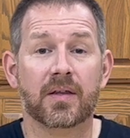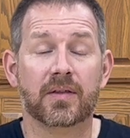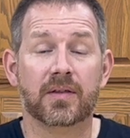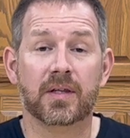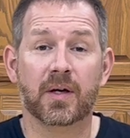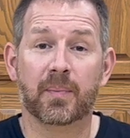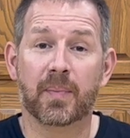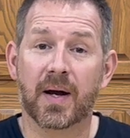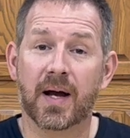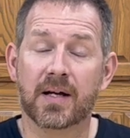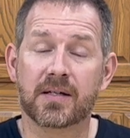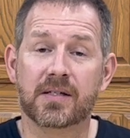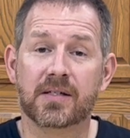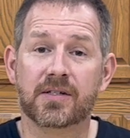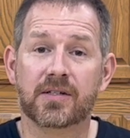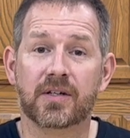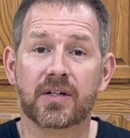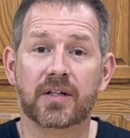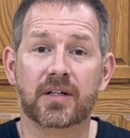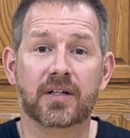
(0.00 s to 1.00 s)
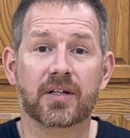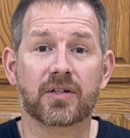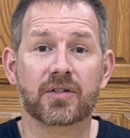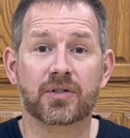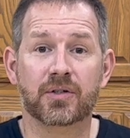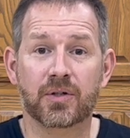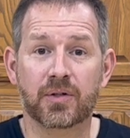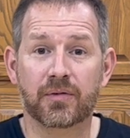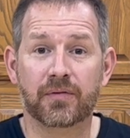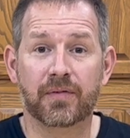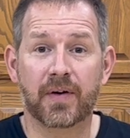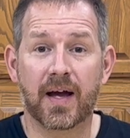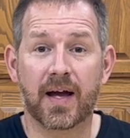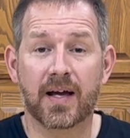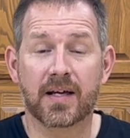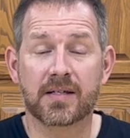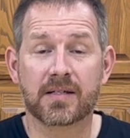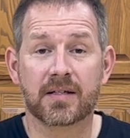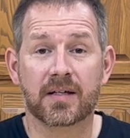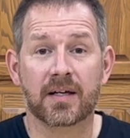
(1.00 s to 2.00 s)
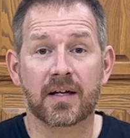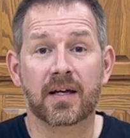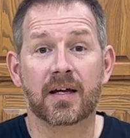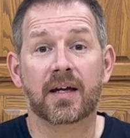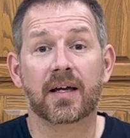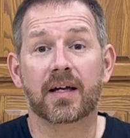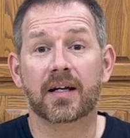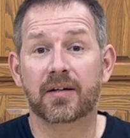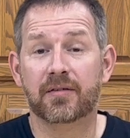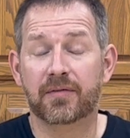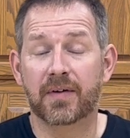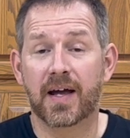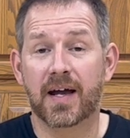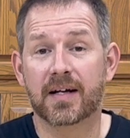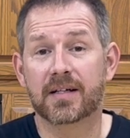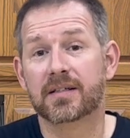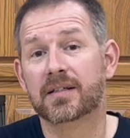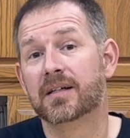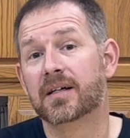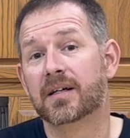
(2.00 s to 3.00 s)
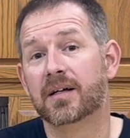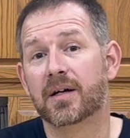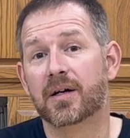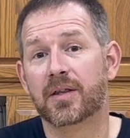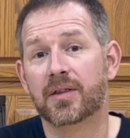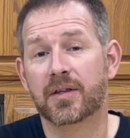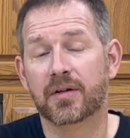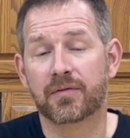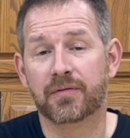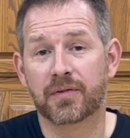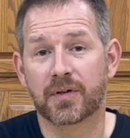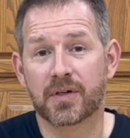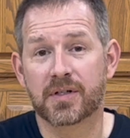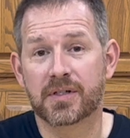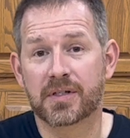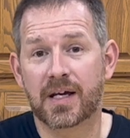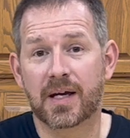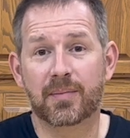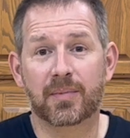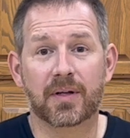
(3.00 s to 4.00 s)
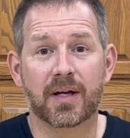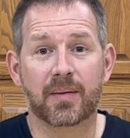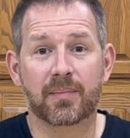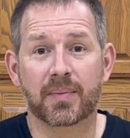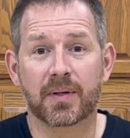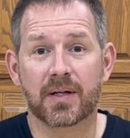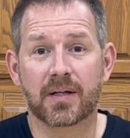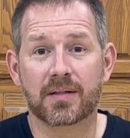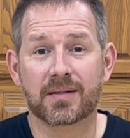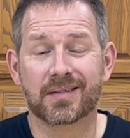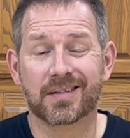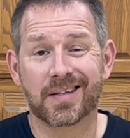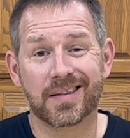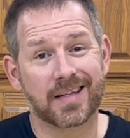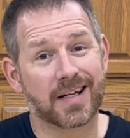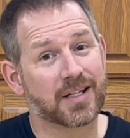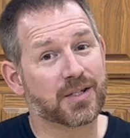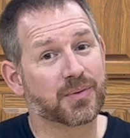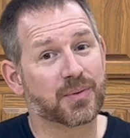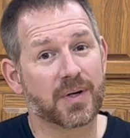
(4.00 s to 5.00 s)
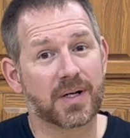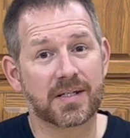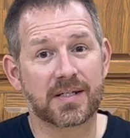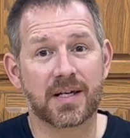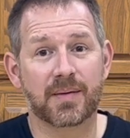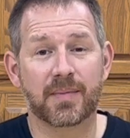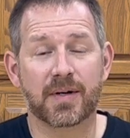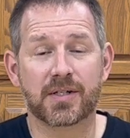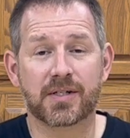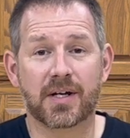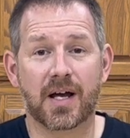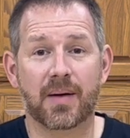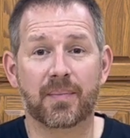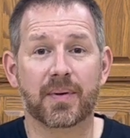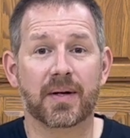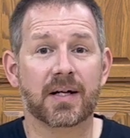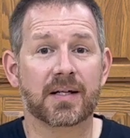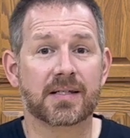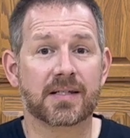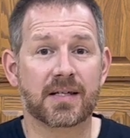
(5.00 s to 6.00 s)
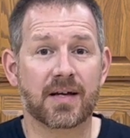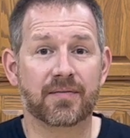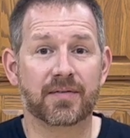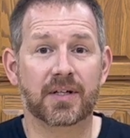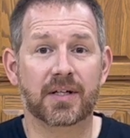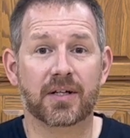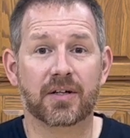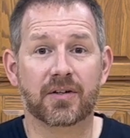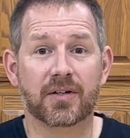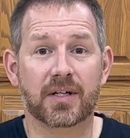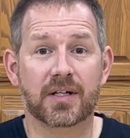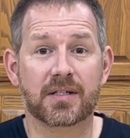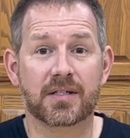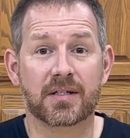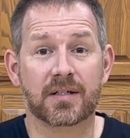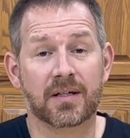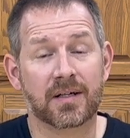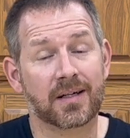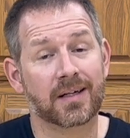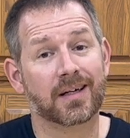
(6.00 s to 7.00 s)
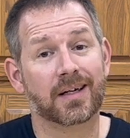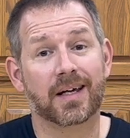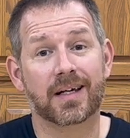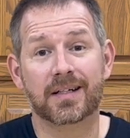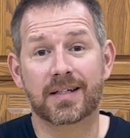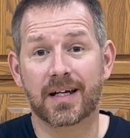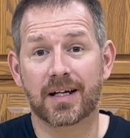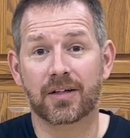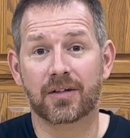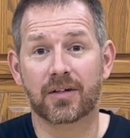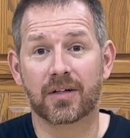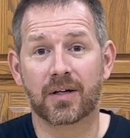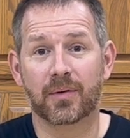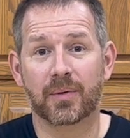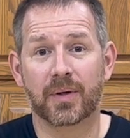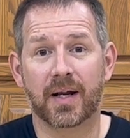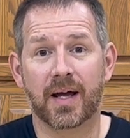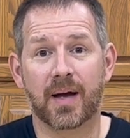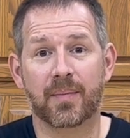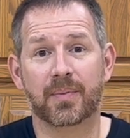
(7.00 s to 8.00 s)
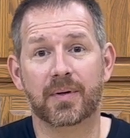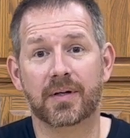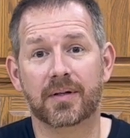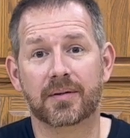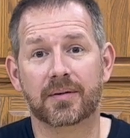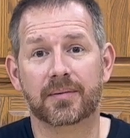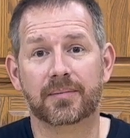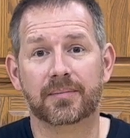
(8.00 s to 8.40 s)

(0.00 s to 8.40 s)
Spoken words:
The epoxy is going to cure too fast. And in fact, the first table I built, that's where I set my shop at 70 degrees. And take a look at what happened.